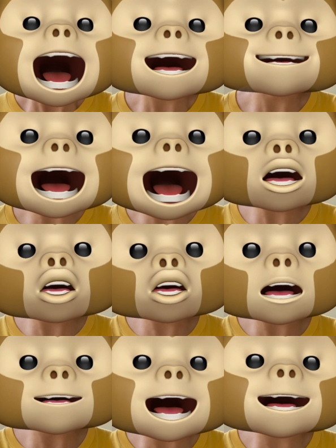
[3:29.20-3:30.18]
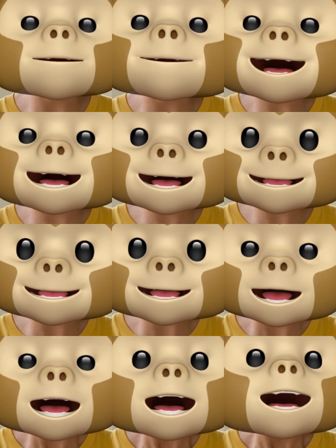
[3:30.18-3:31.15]
As I showed at the
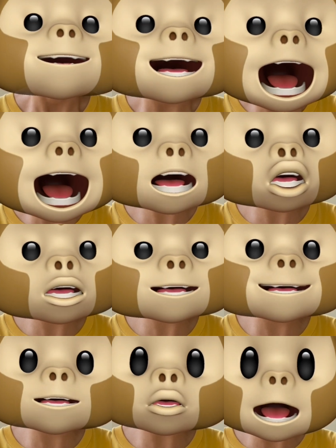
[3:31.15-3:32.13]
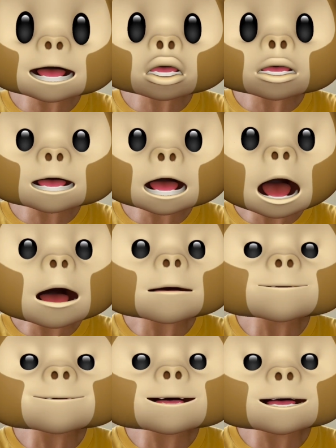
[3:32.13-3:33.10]
beginning, the actual situation
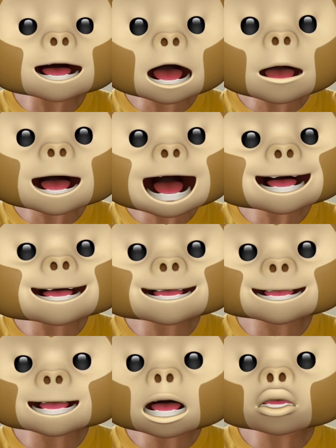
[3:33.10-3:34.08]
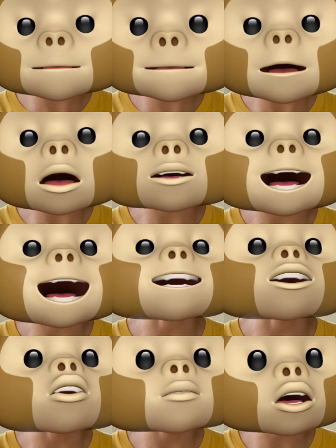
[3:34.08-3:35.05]
on the online discussion board is
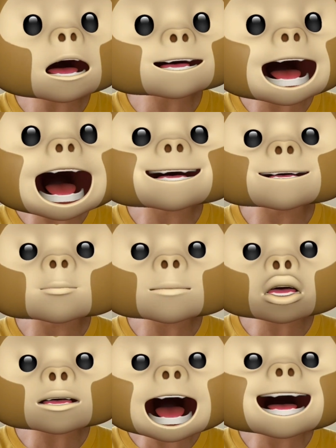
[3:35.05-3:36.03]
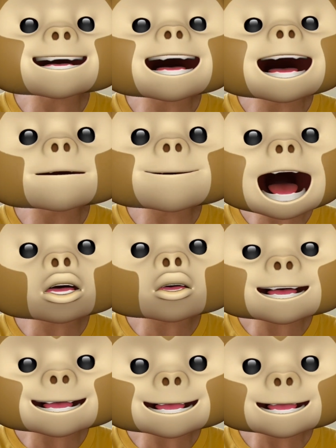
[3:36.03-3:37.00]
not as rich as
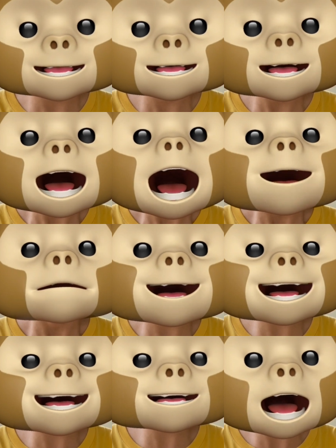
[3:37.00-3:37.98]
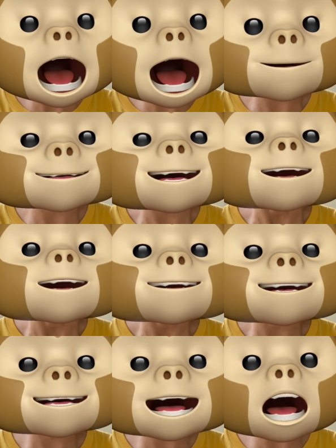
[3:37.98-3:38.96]
imagined. Many times,
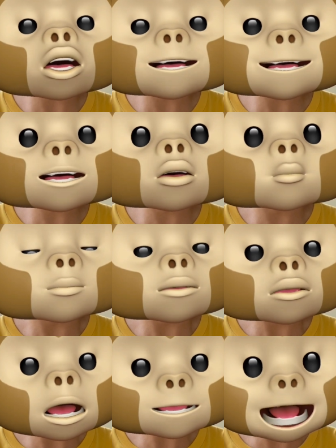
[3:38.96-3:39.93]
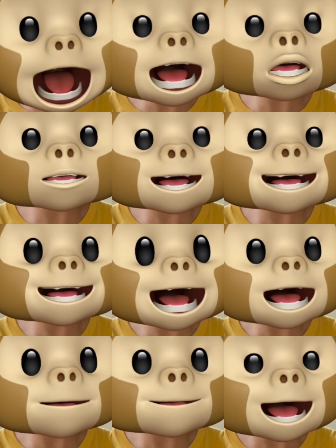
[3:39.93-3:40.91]
discussions do not actually
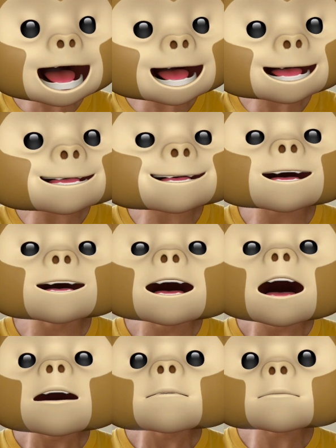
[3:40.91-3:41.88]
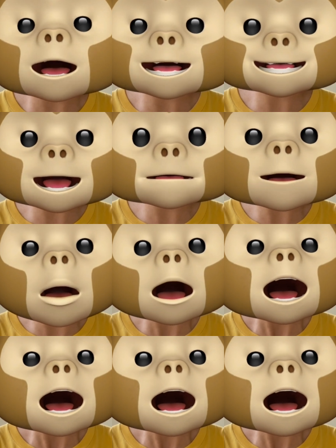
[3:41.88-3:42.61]
take place. For example,